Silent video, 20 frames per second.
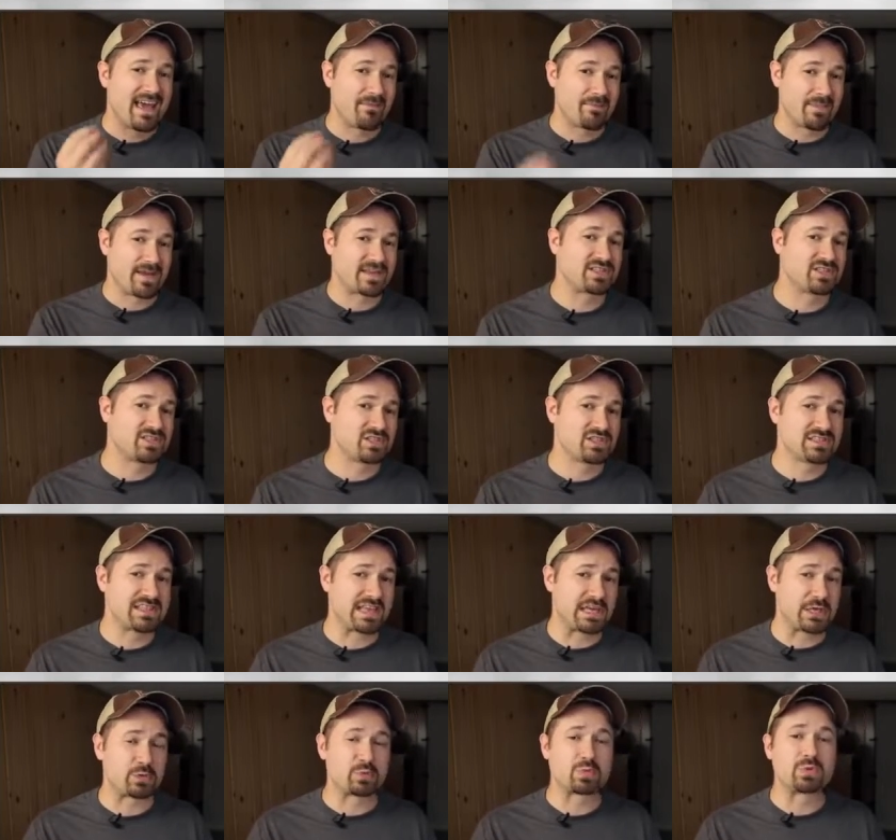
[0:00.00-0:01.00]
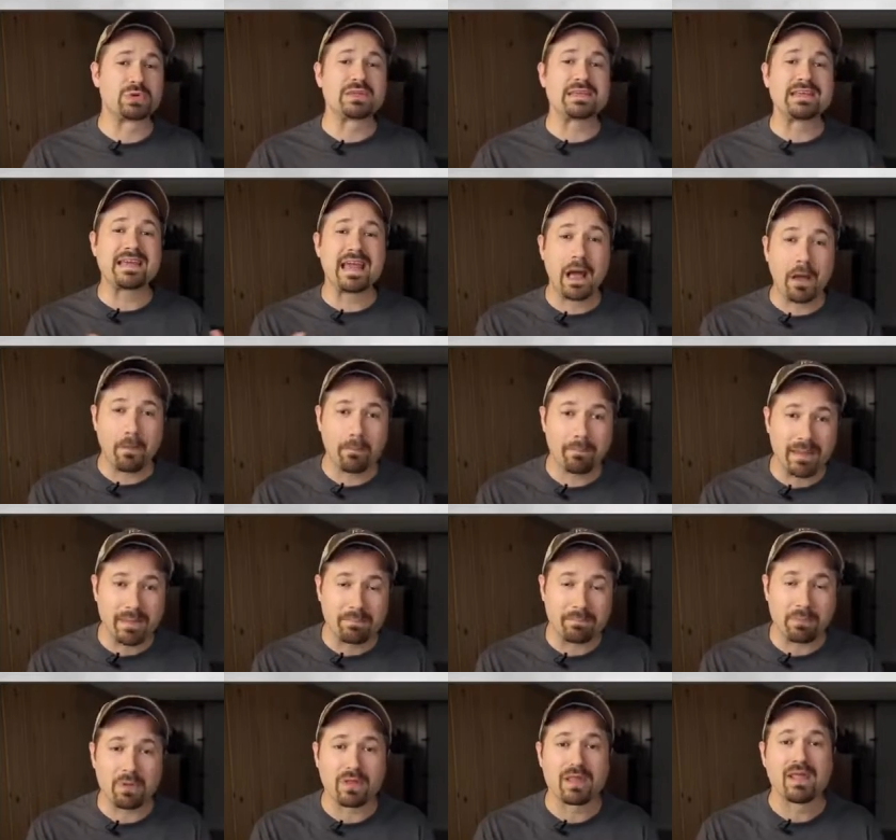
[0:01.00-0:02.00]
have messages that could really help
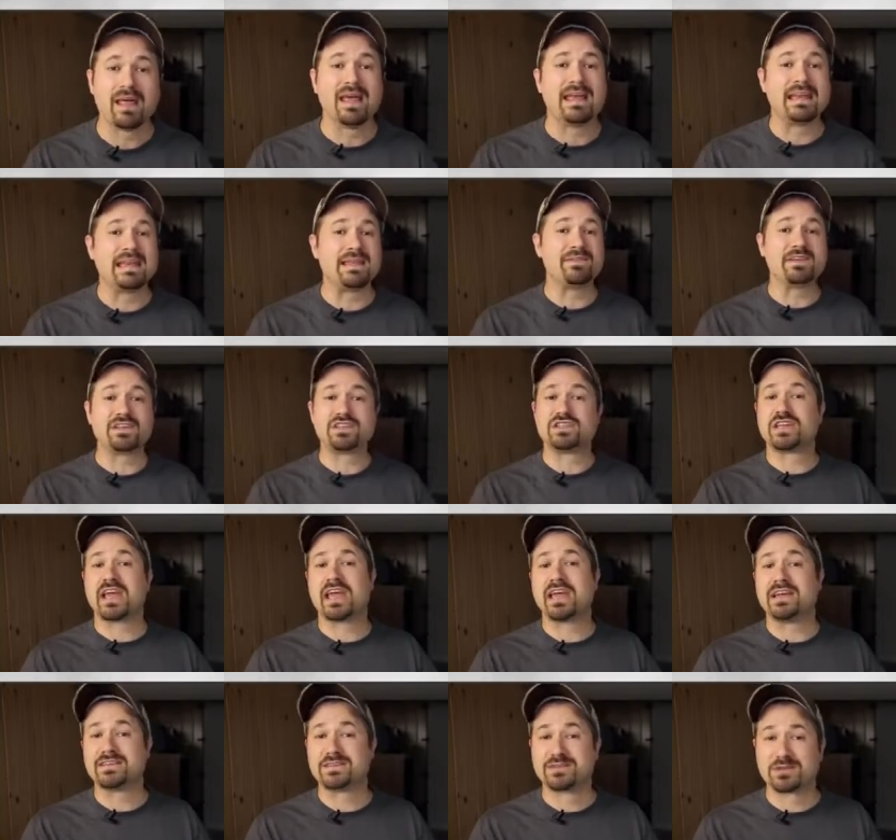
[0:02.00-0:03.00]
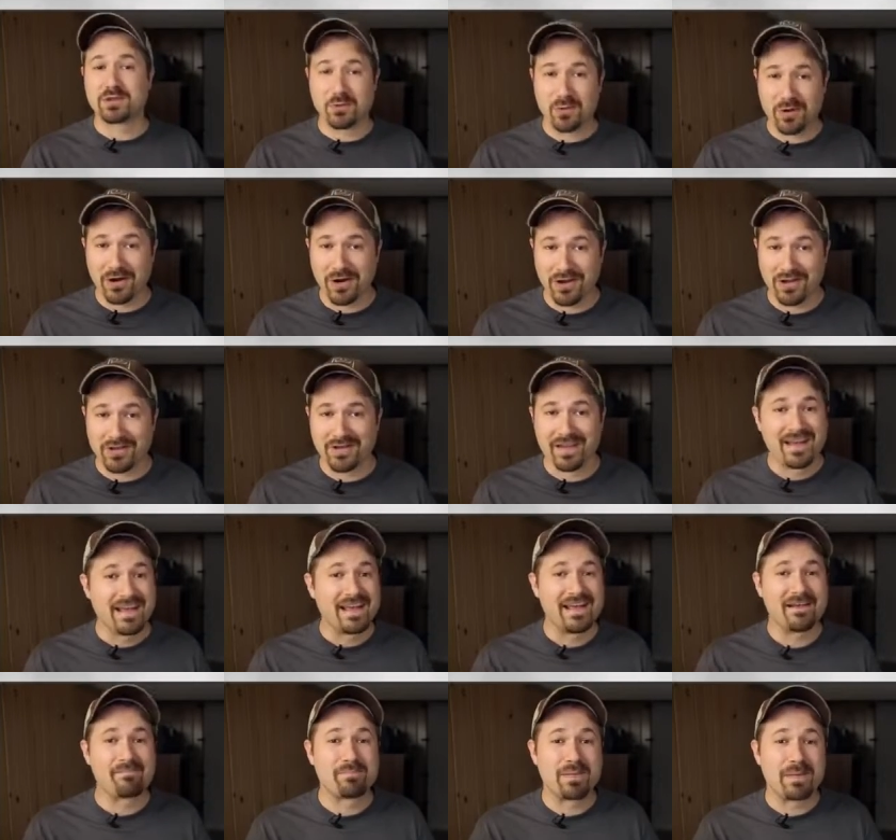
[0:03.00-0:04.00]
people and even change the world
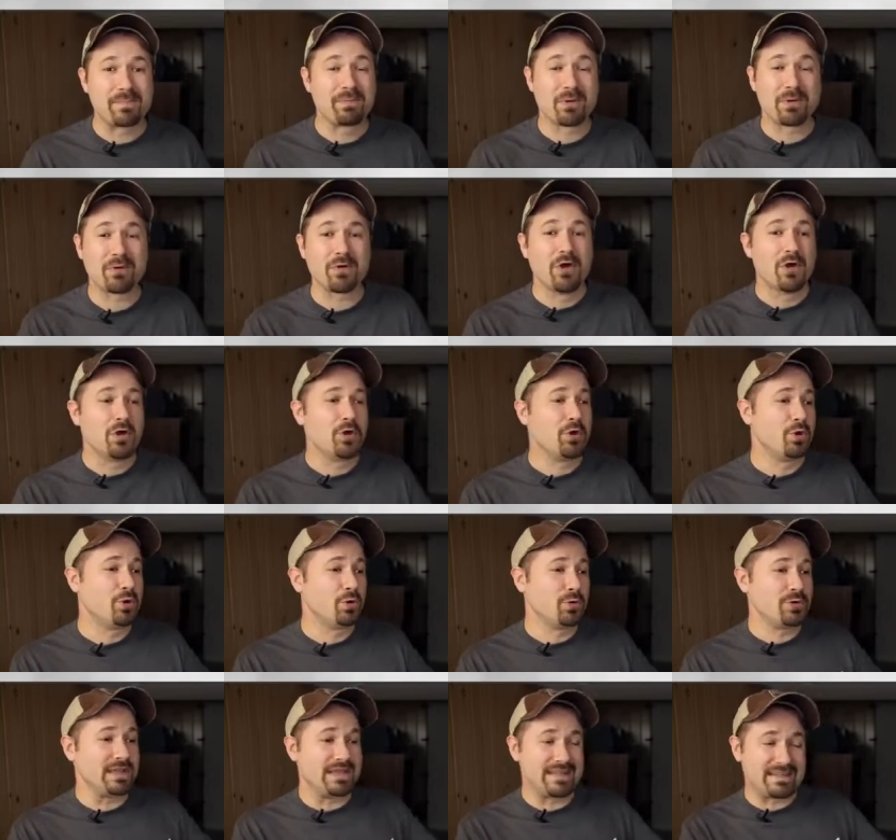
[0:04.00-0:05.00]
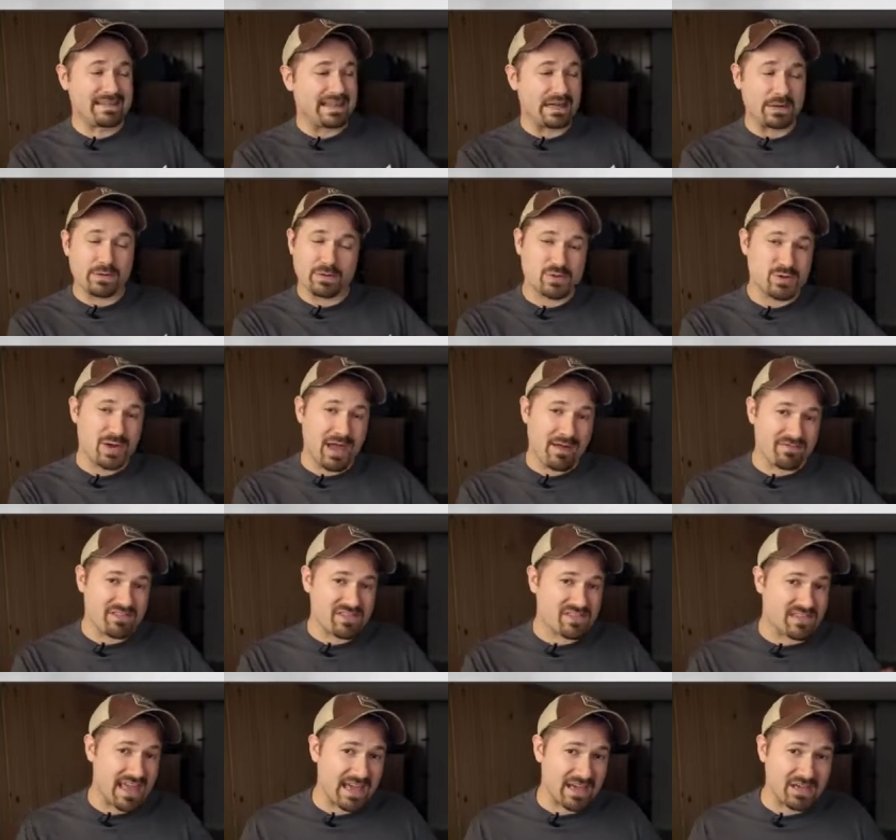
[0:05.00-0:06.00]
if people who need to hear what you have to
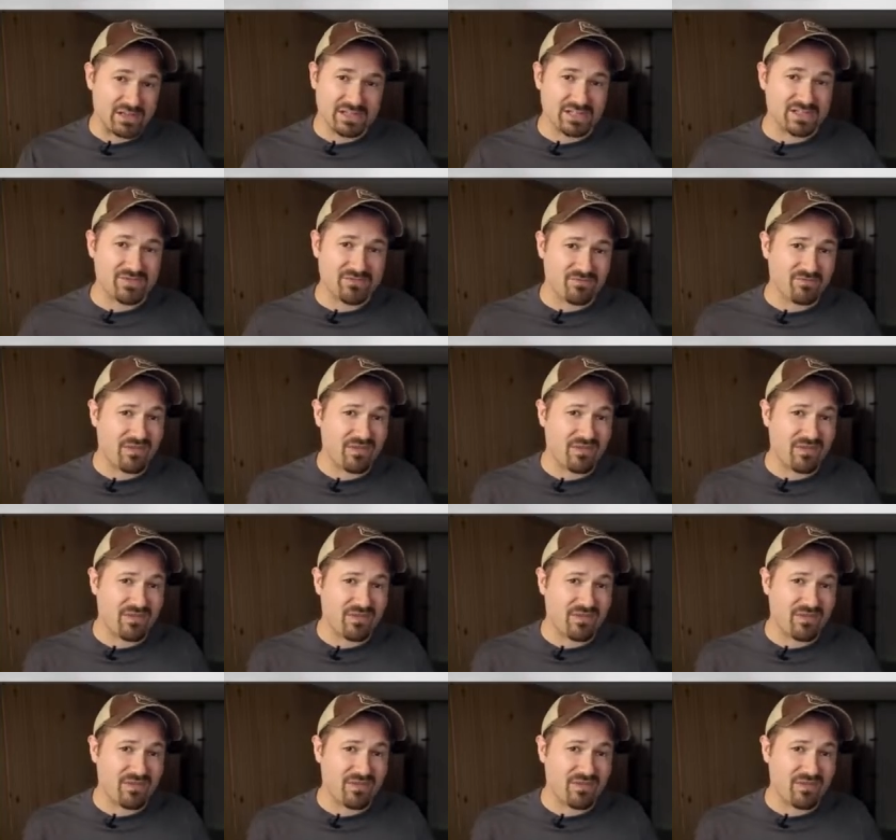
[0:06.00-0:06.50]
say could just